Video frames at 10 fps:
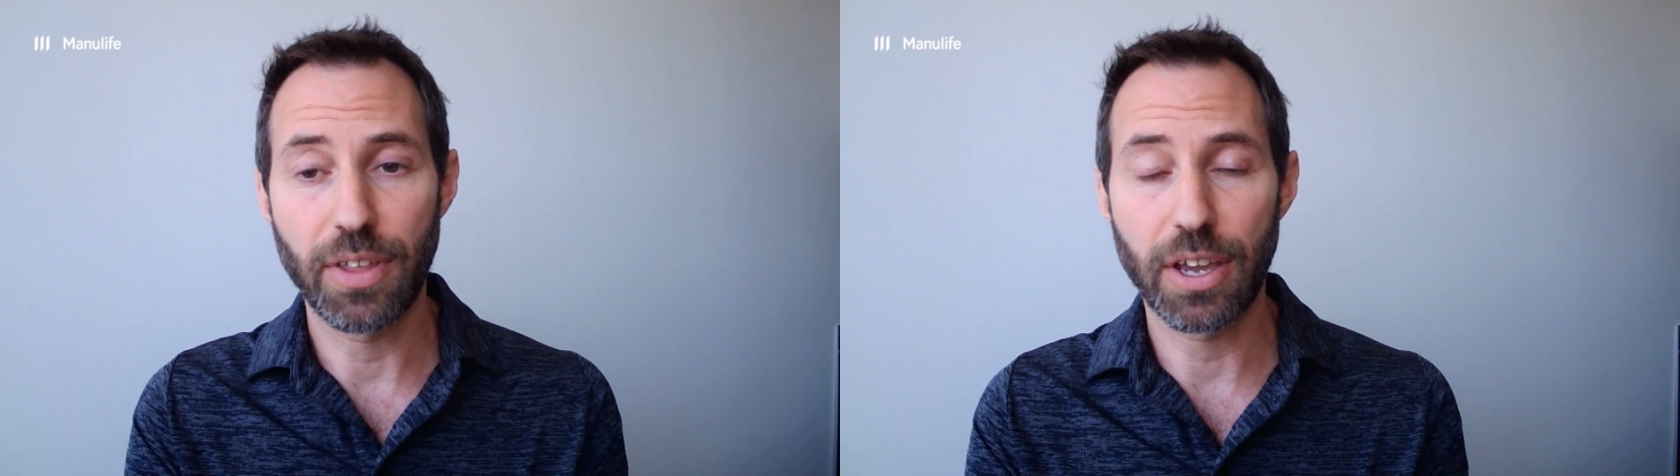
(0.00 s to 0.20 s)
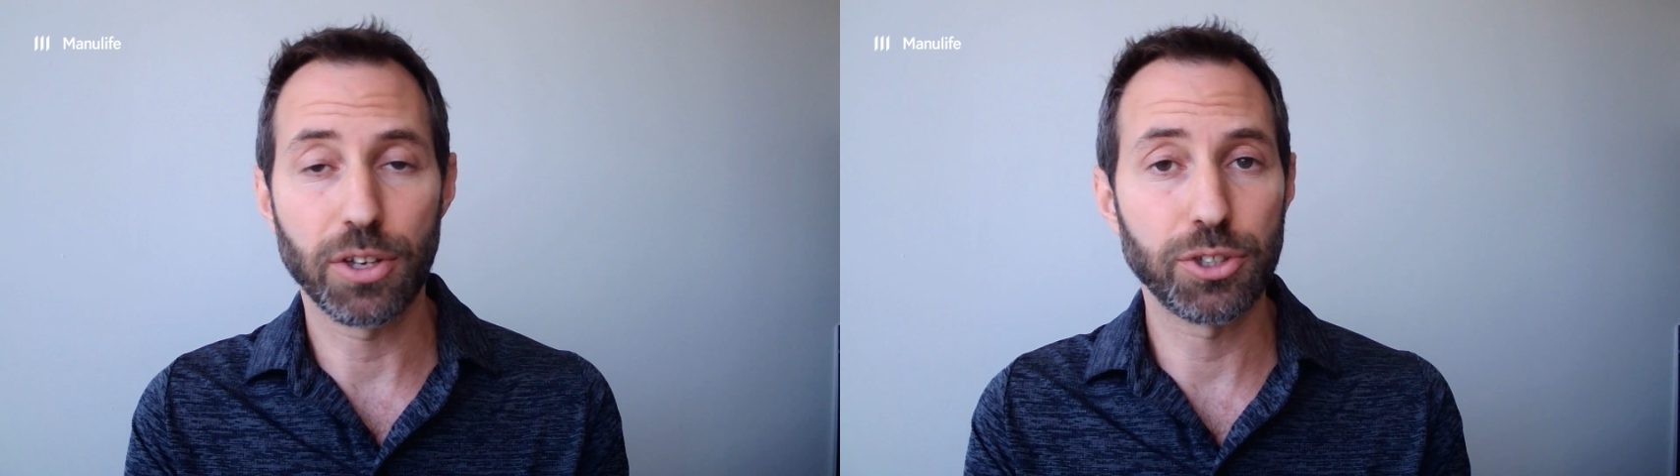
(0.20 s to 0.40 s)

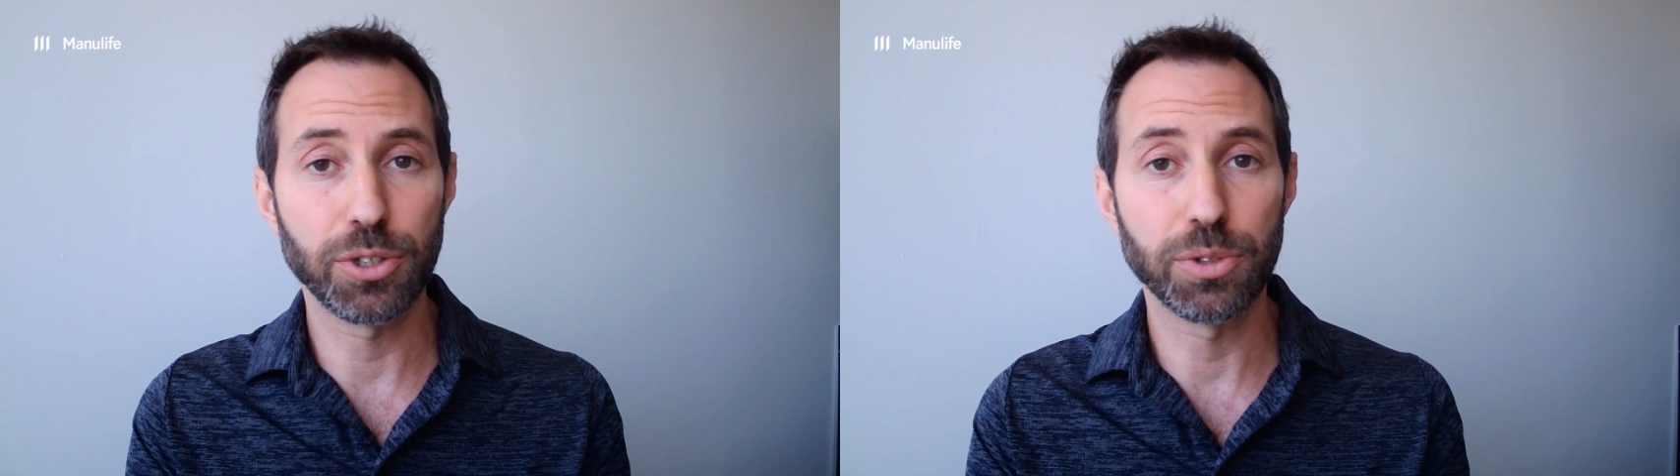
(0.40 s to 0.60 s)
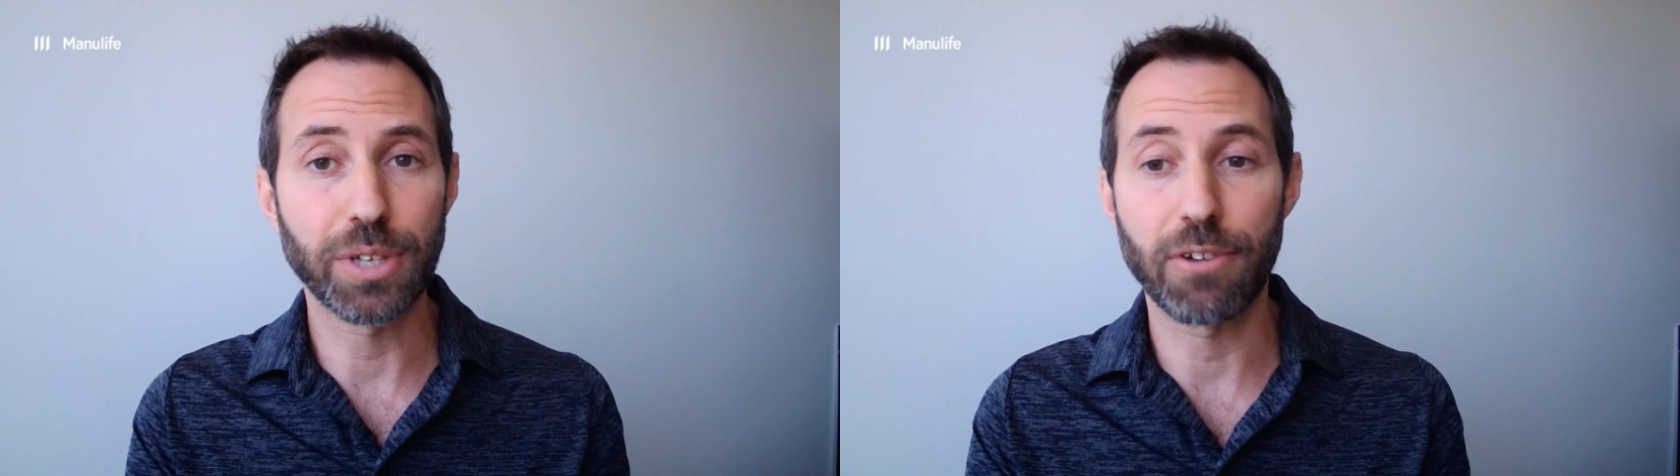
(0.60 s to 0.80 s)
They can
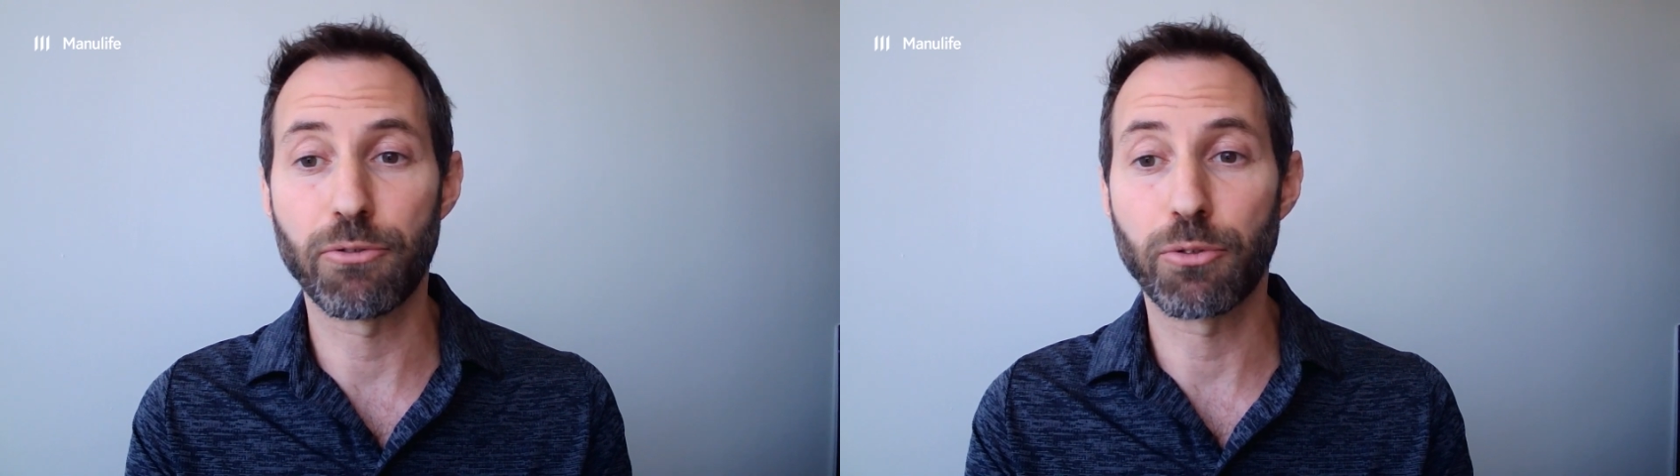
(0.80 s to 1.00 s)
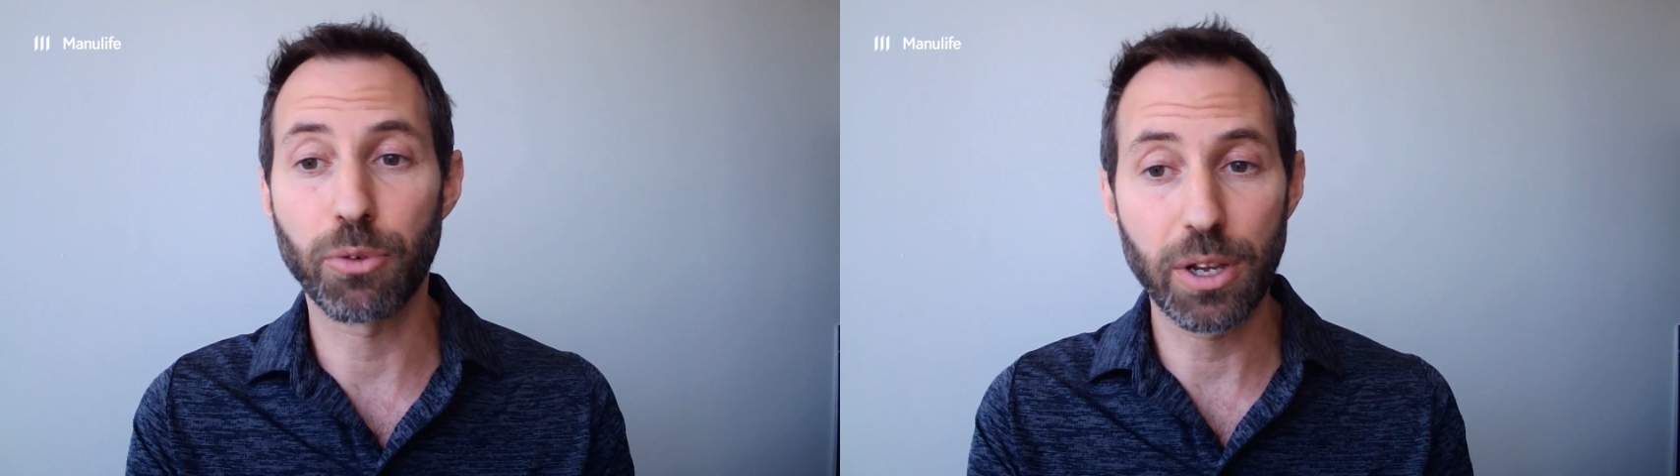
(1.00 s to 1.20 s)
choose
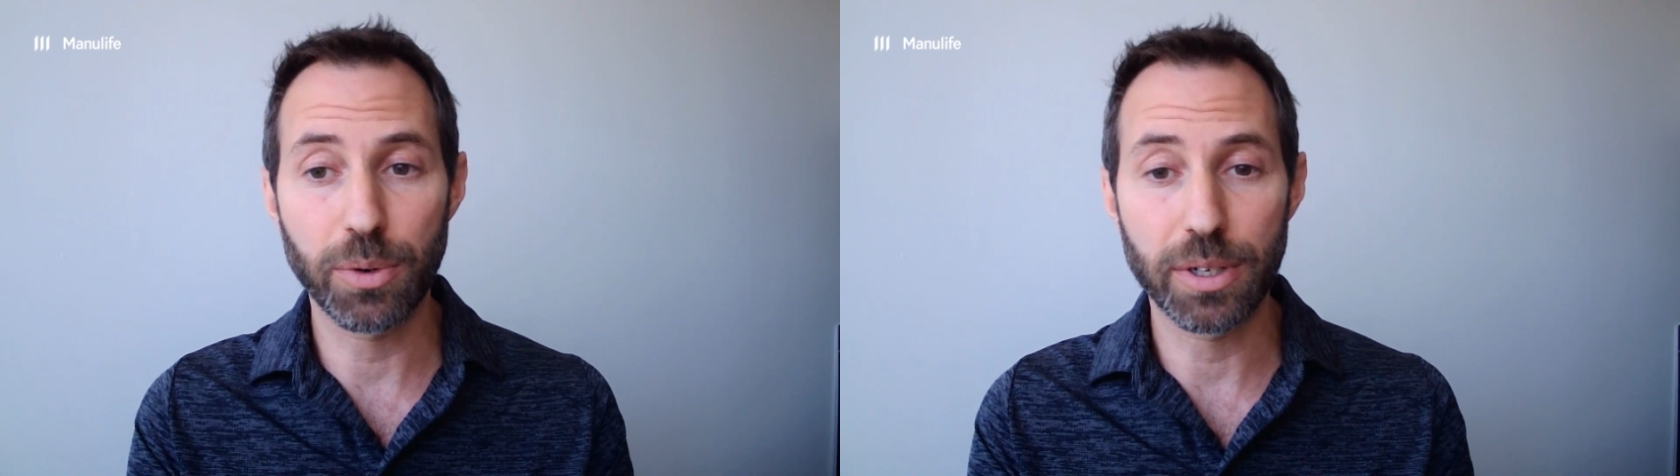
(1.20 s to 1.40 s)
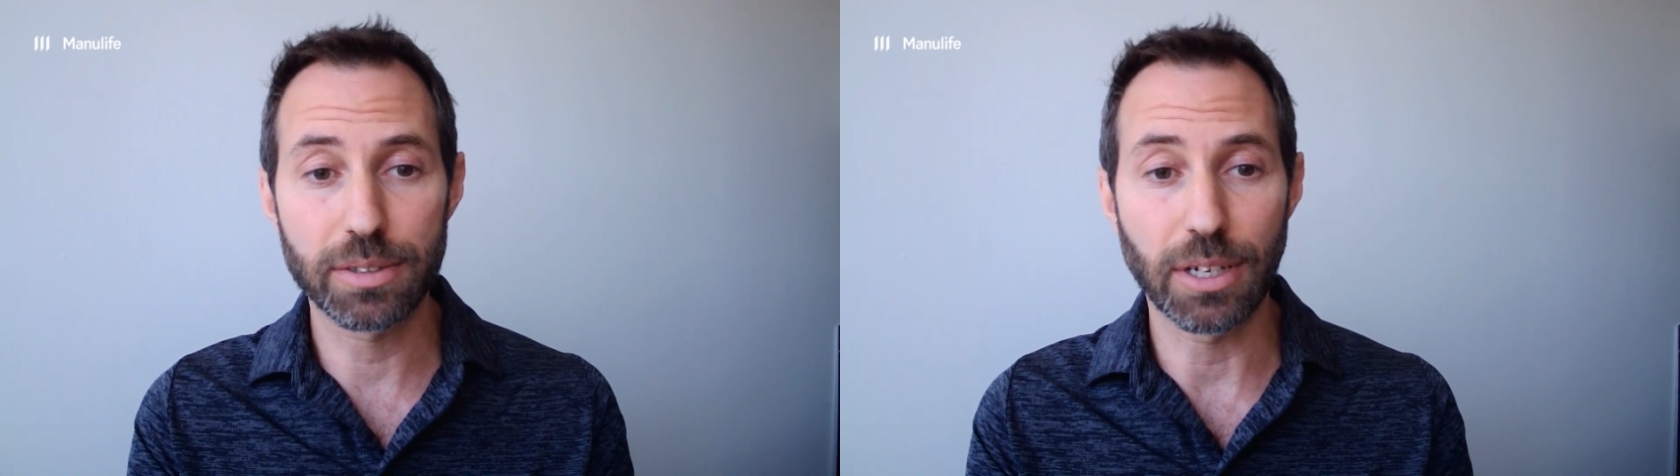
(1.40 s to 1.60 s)
how
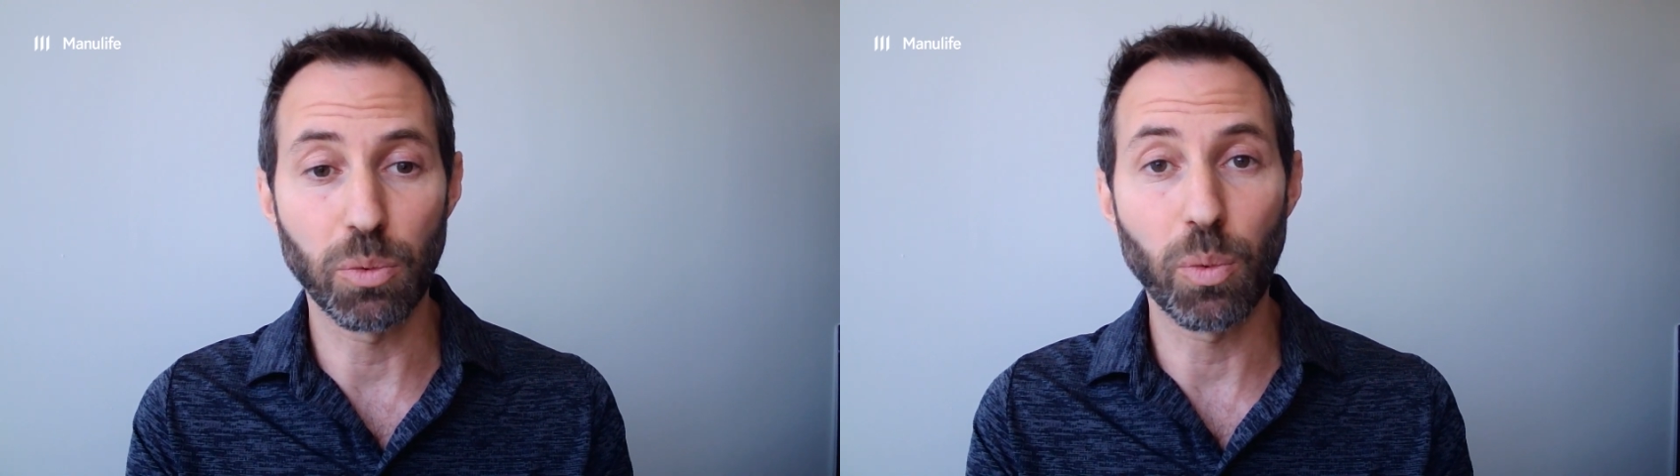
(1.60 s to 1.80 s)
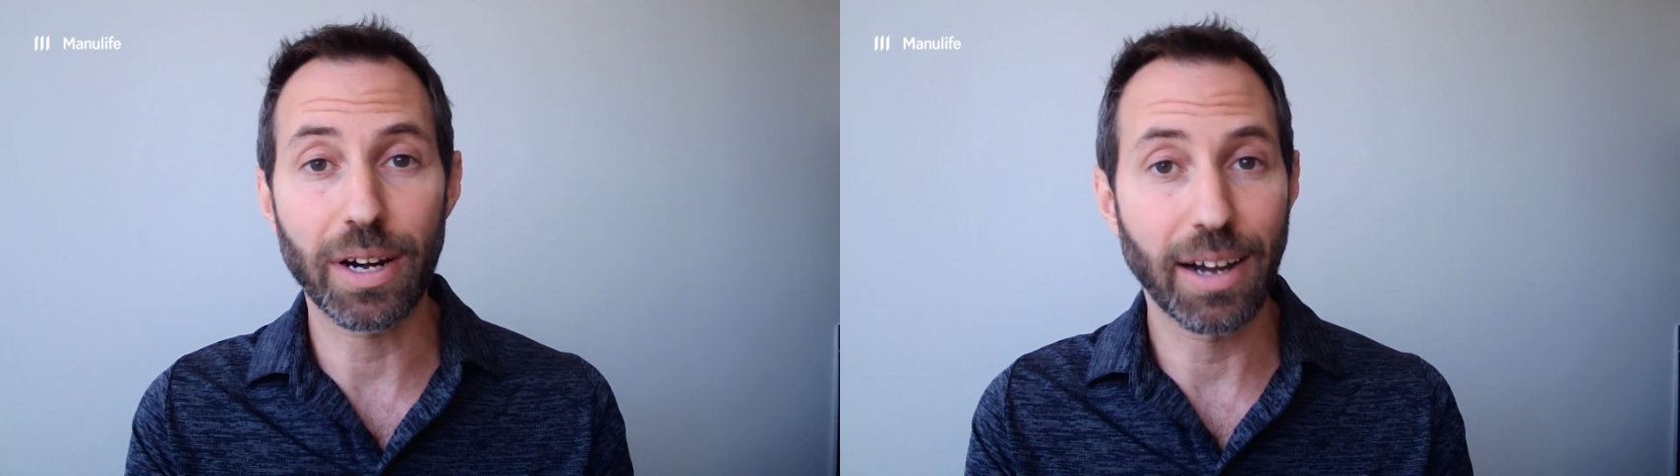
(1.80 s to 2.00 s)
frequent
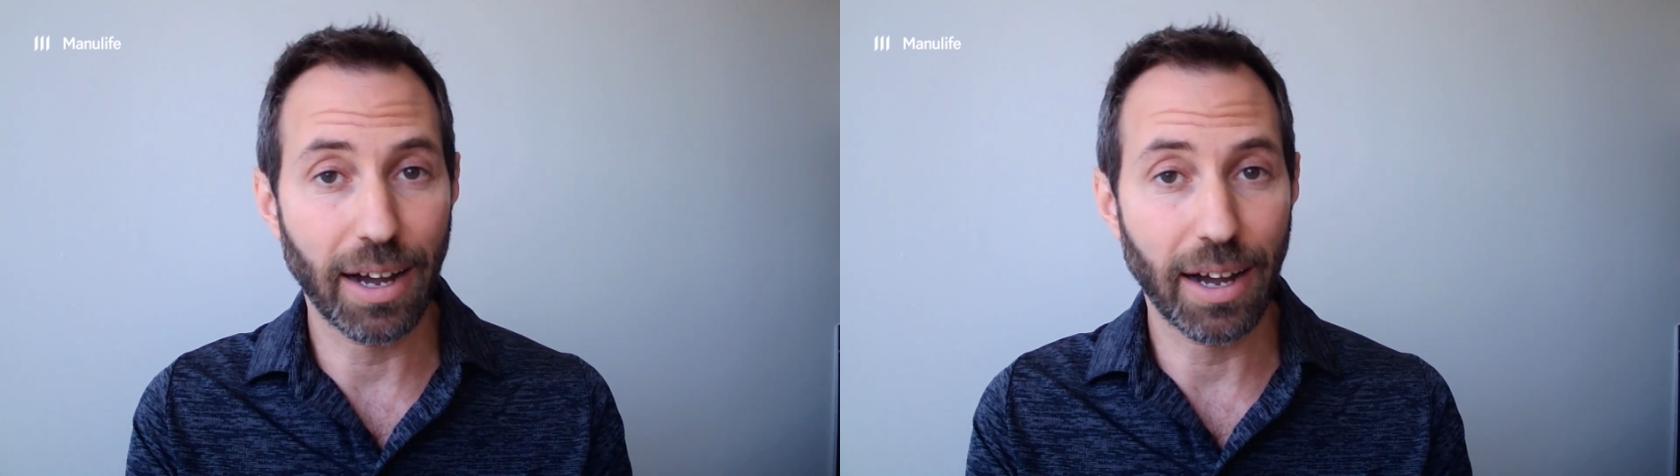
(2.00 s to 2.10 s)
and what